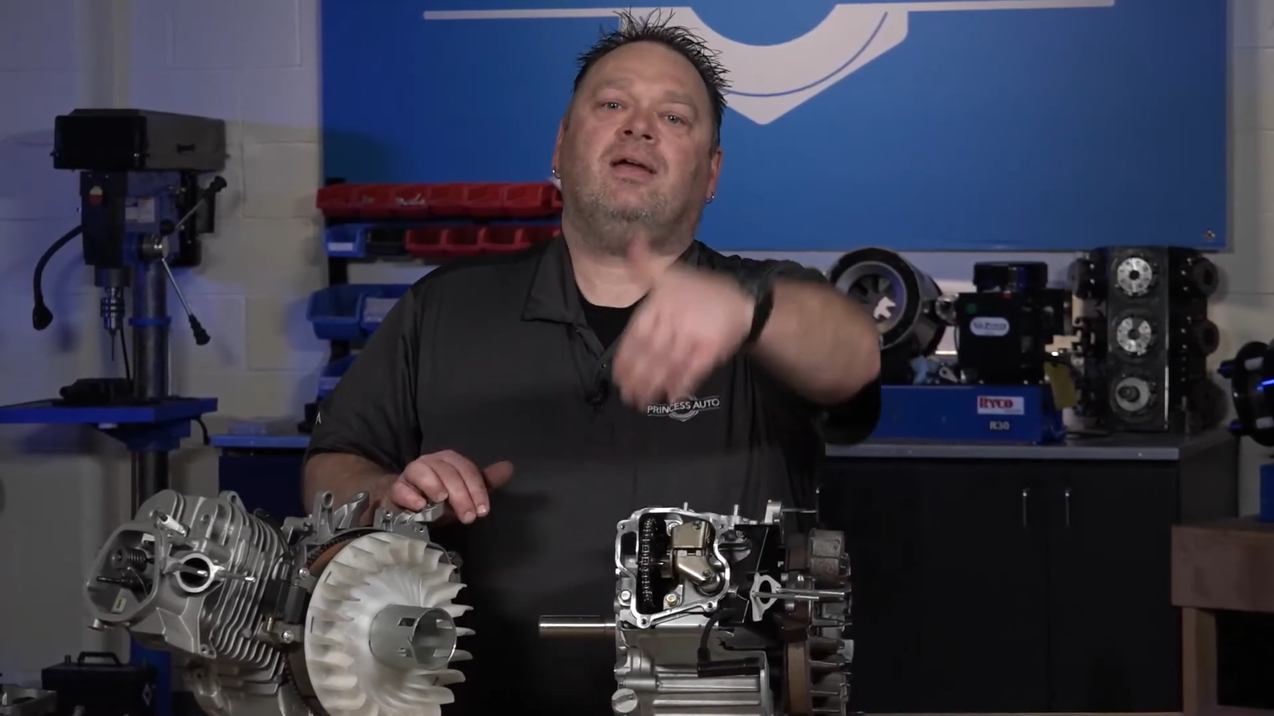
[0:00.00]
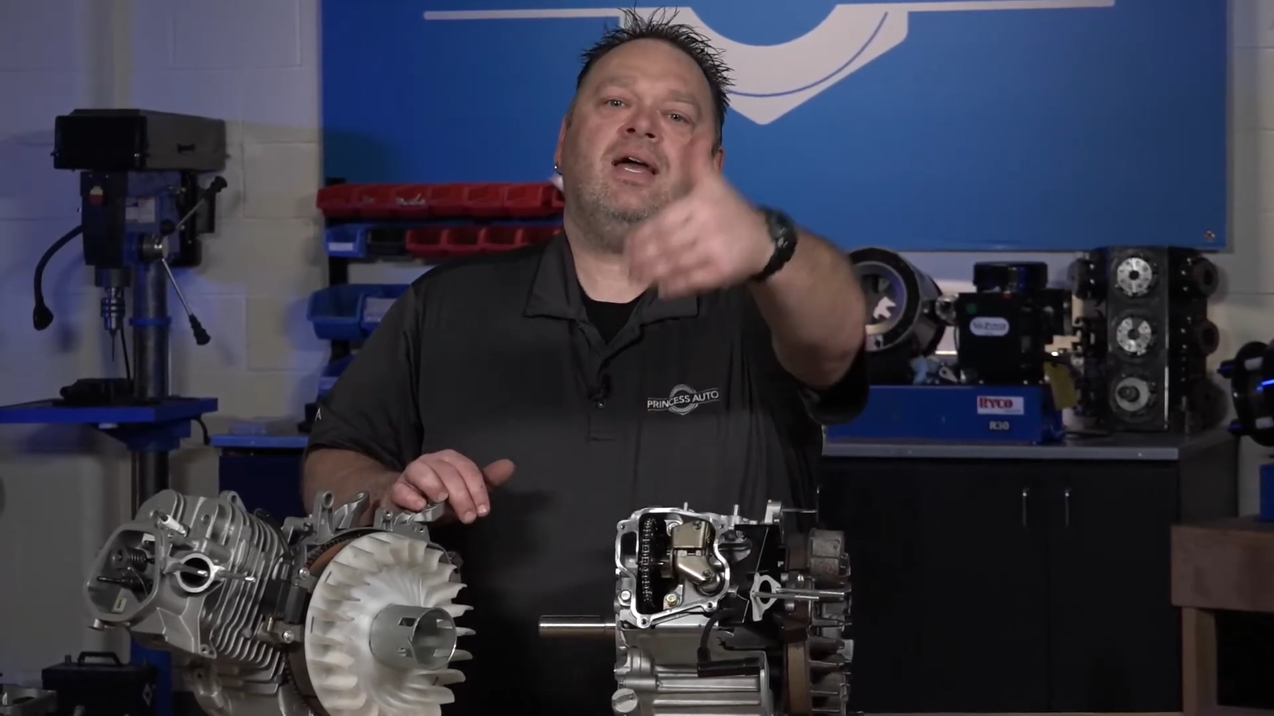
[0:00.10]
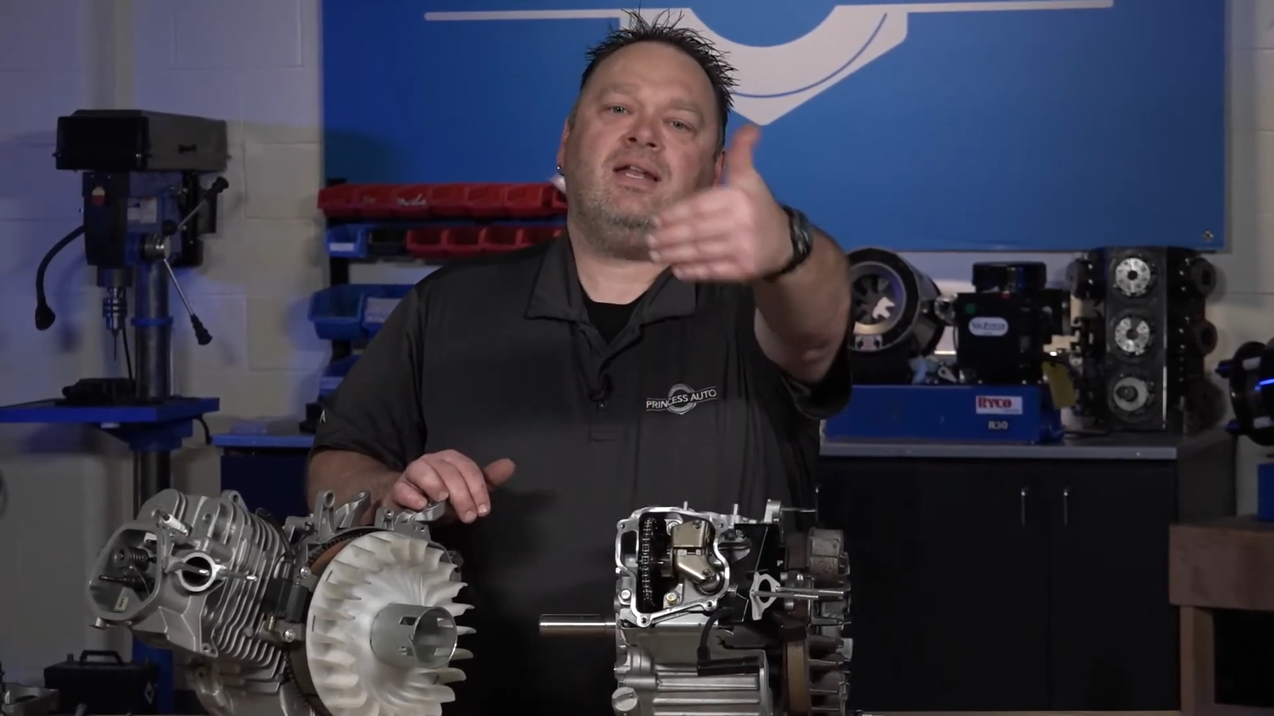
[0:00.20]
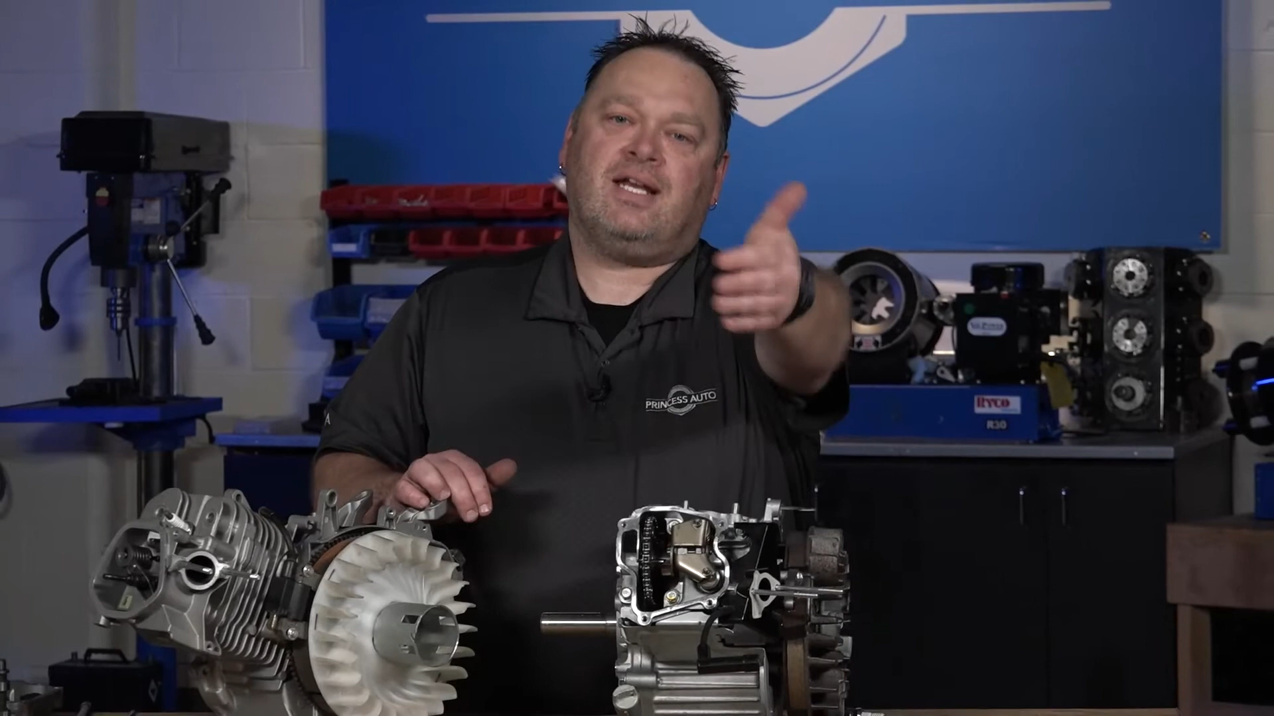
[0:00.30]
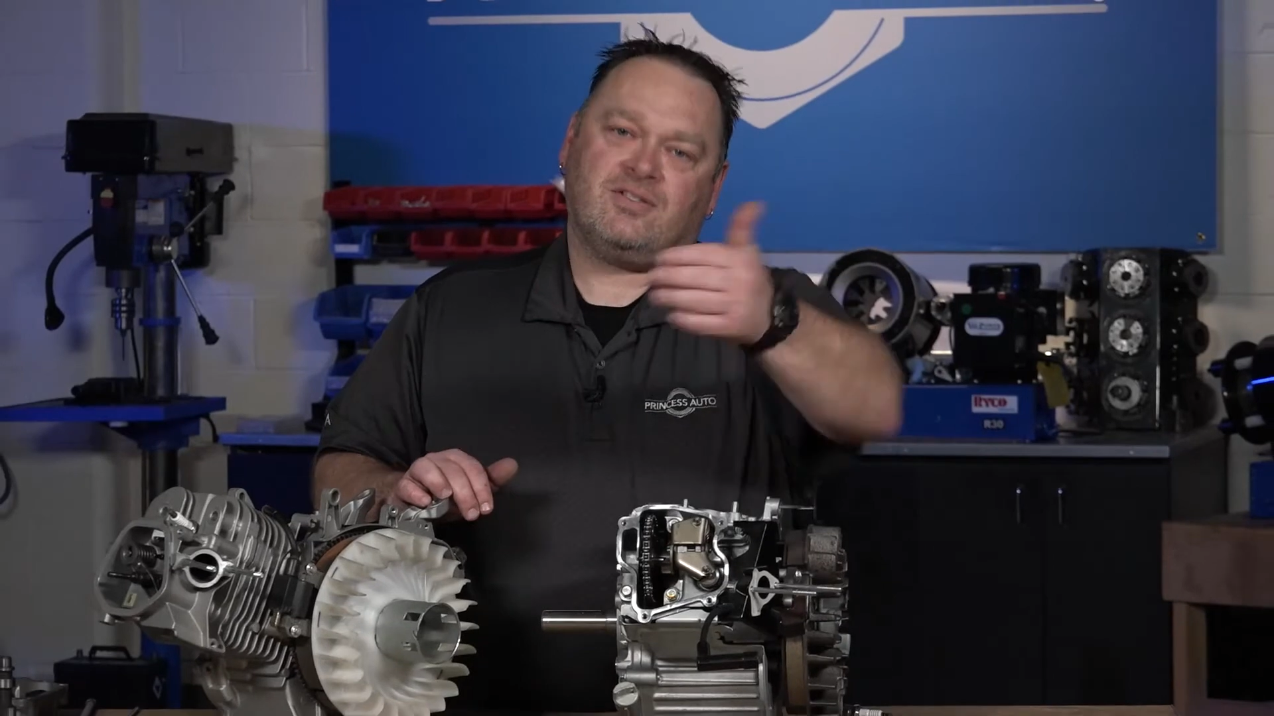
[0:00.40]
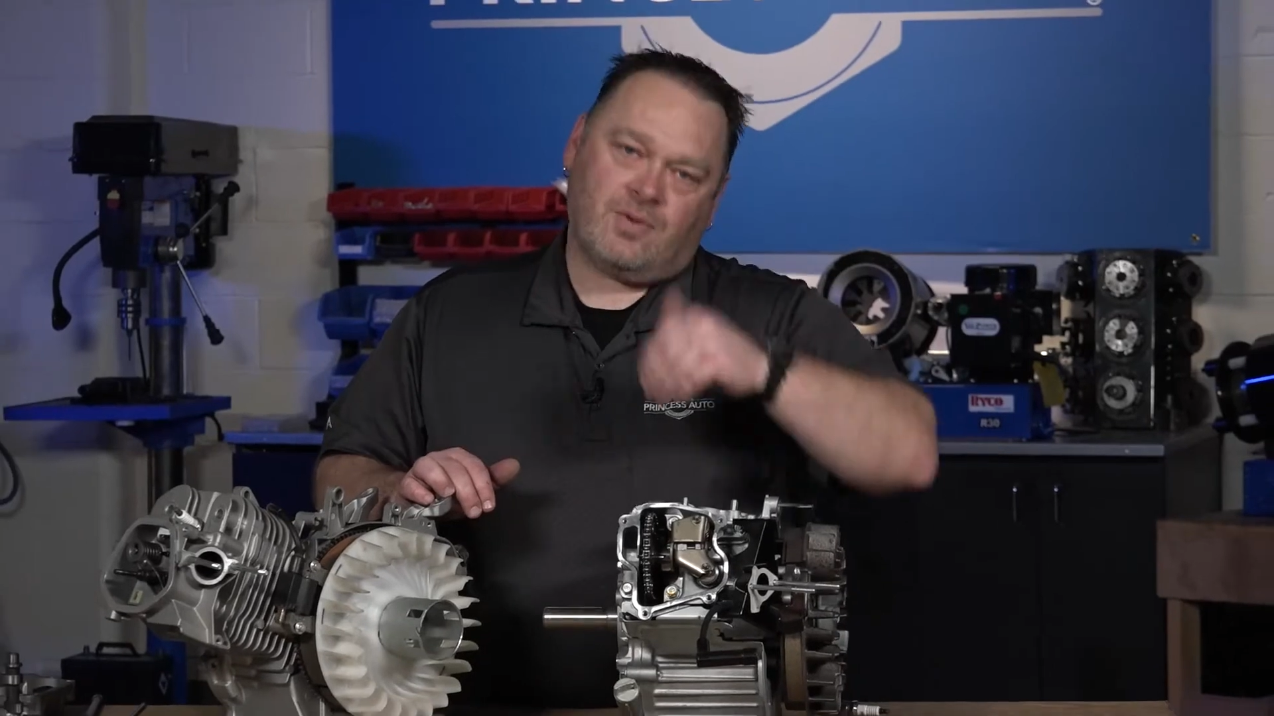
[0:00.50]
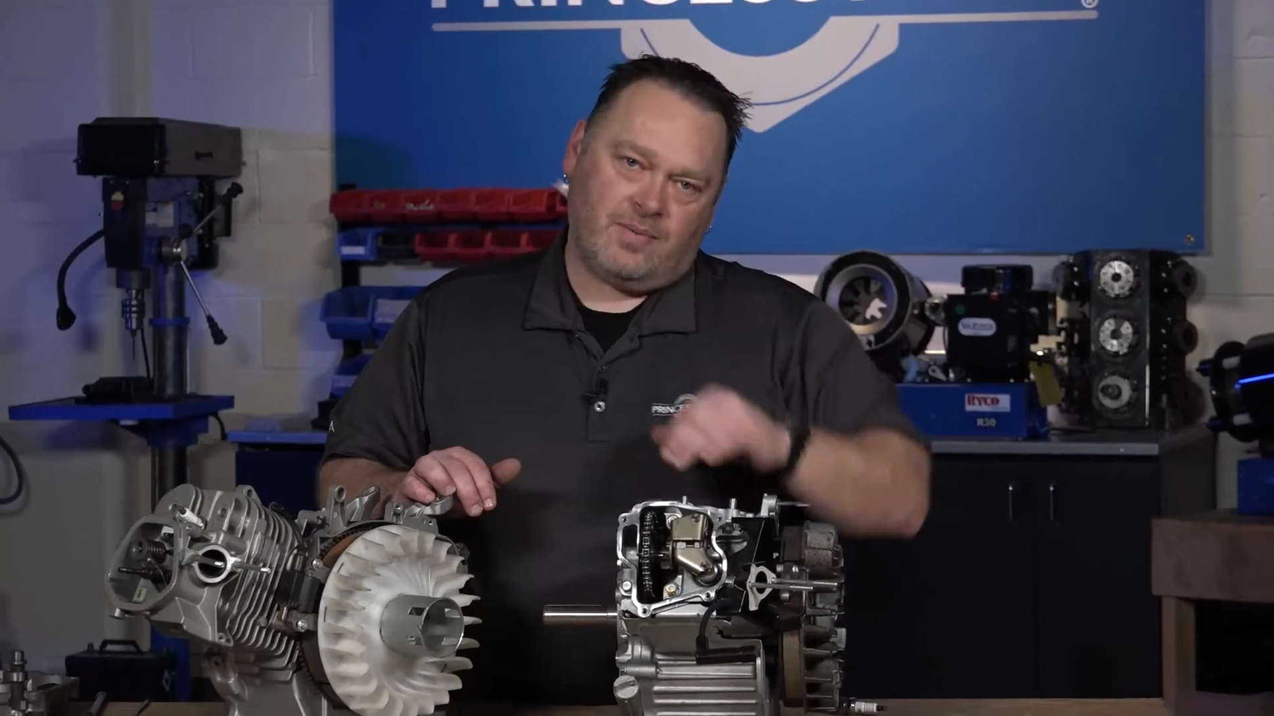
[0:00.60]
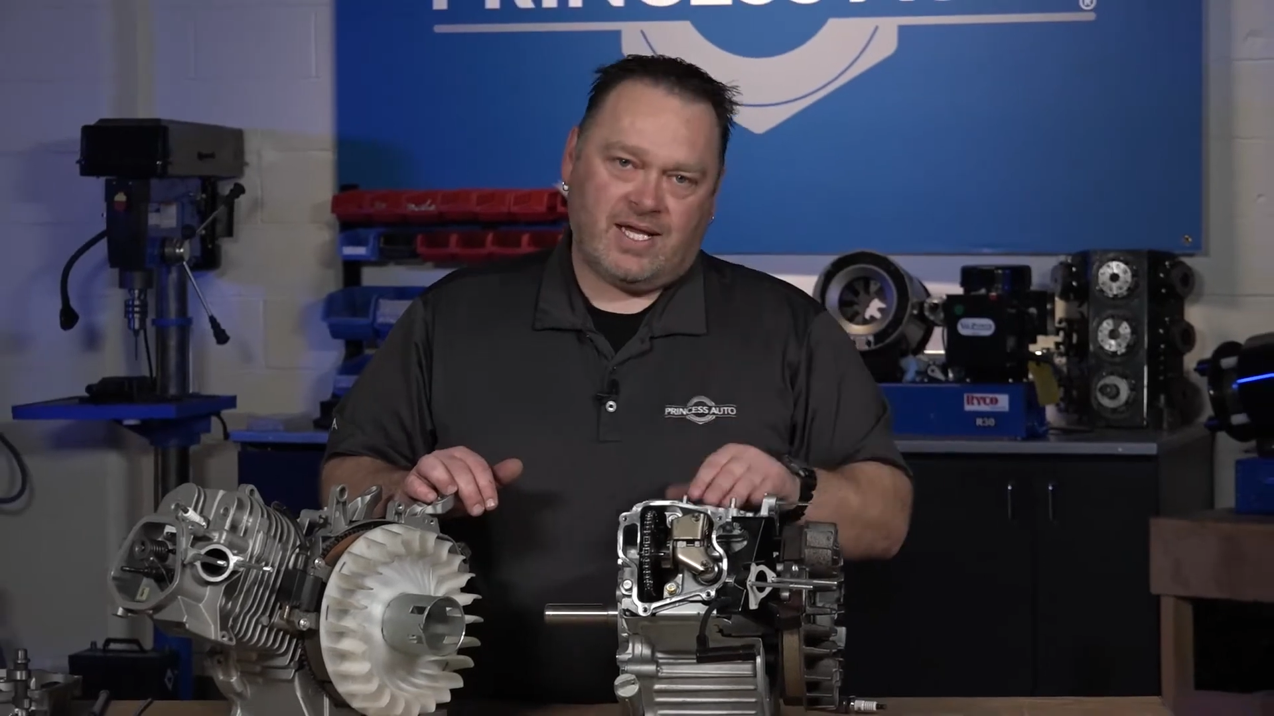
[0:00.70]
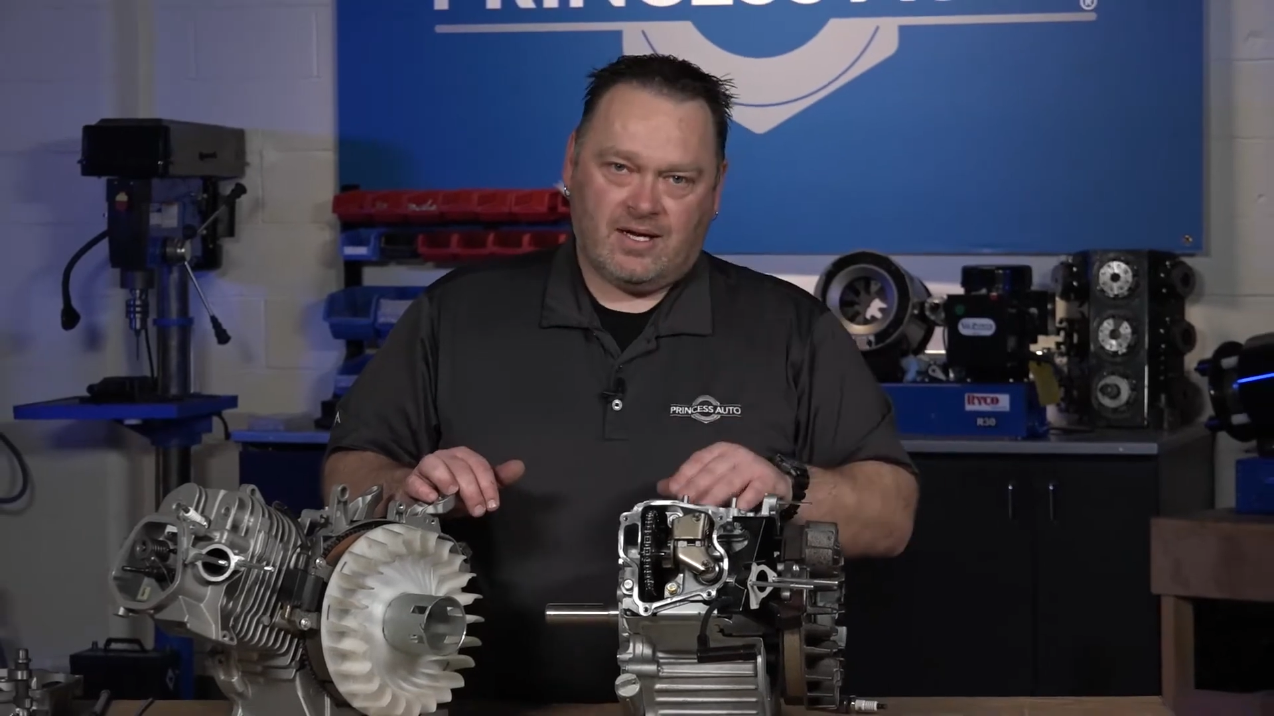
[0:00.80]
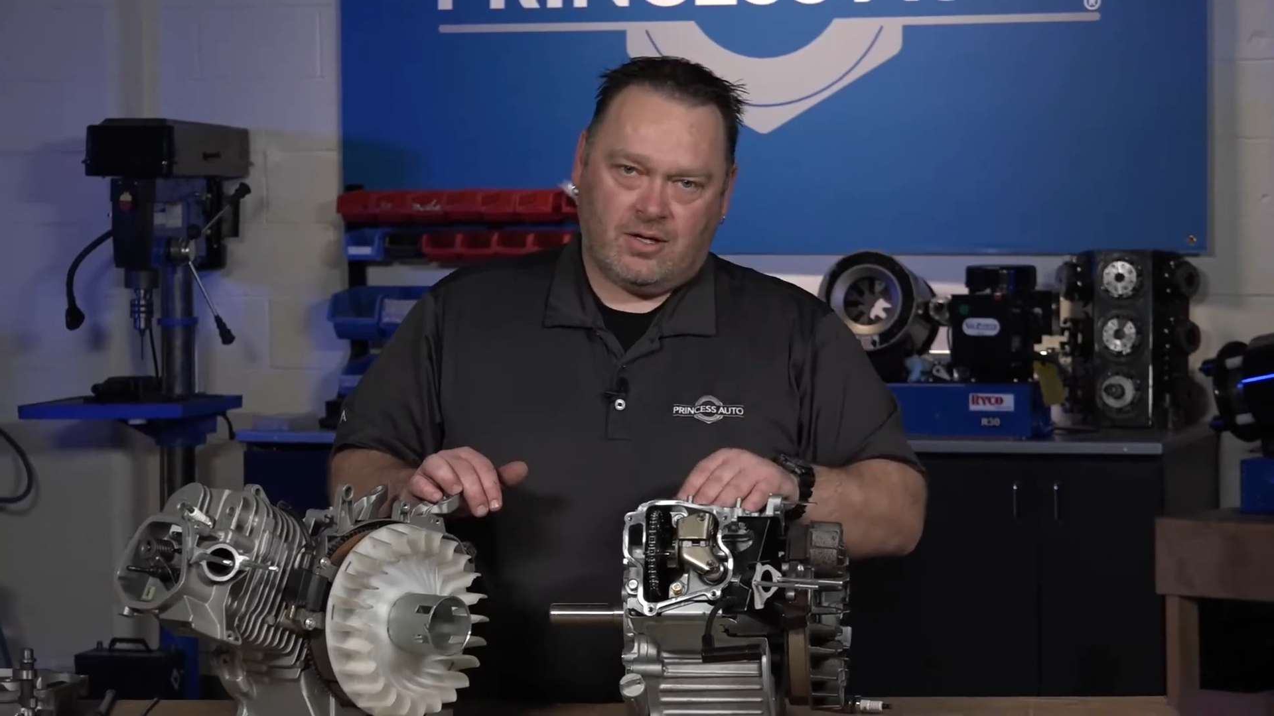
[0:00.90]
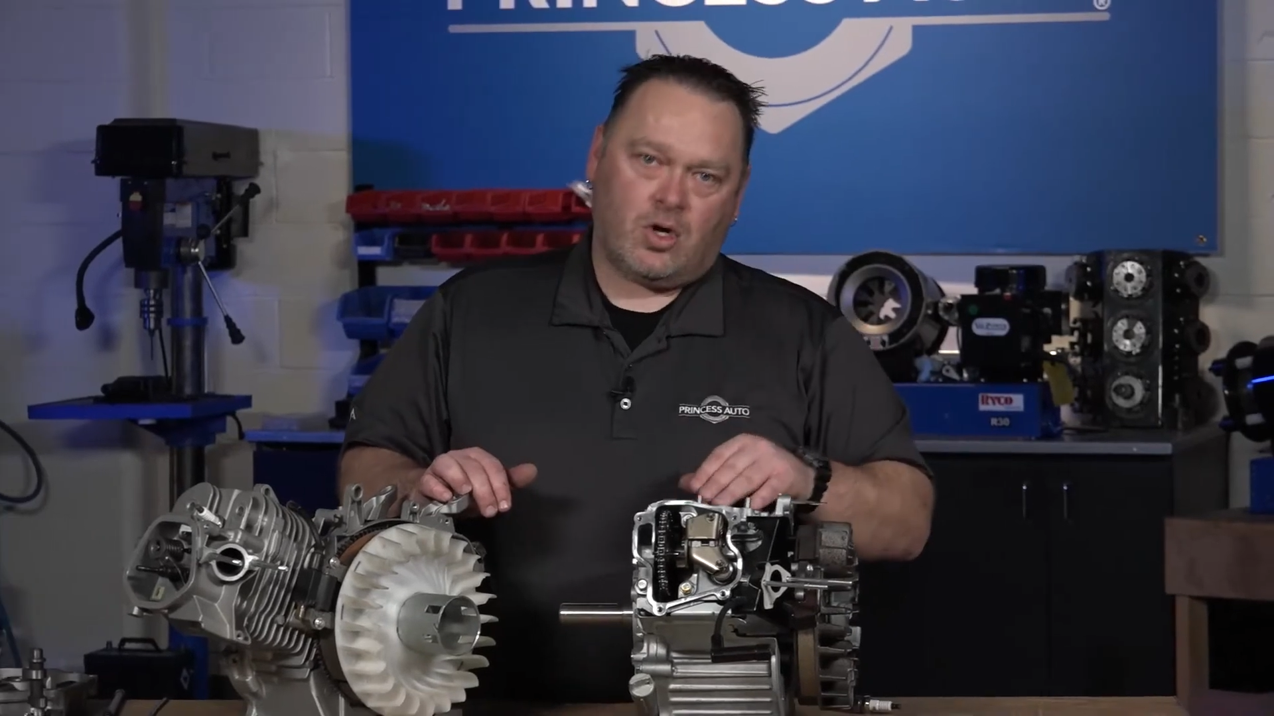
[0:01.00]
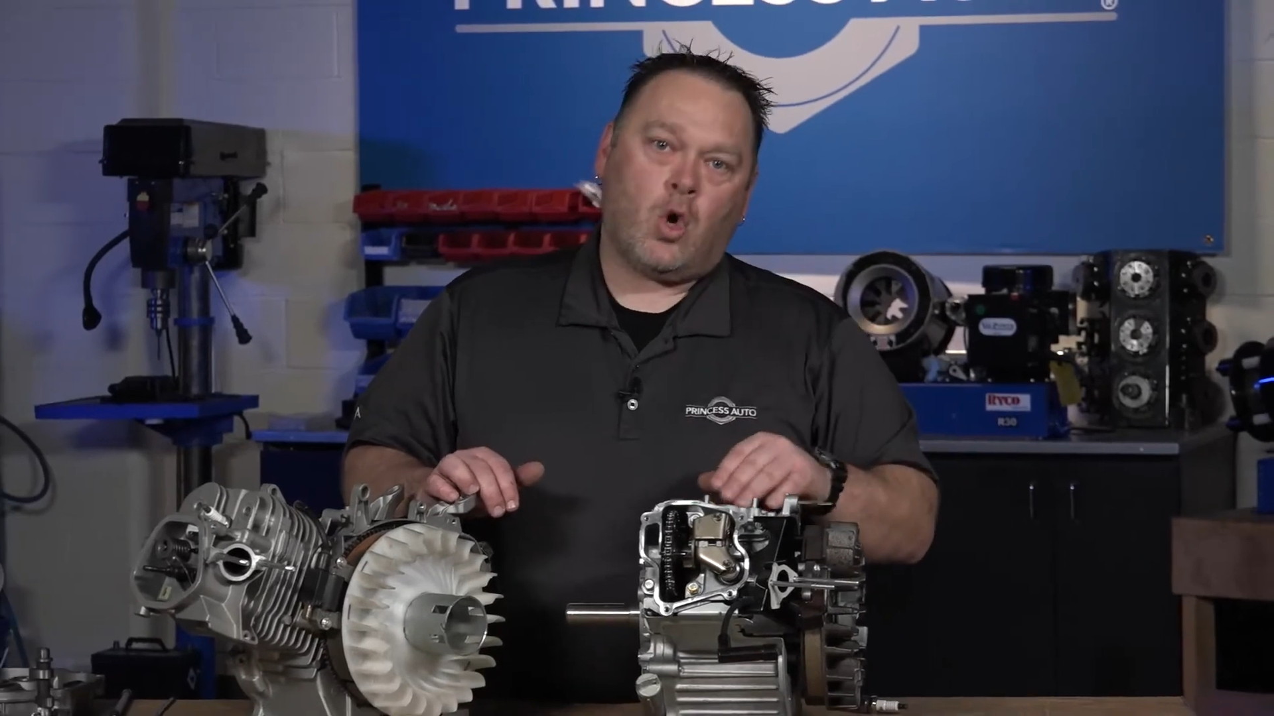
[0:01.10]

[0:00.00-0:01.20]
and that's where we get our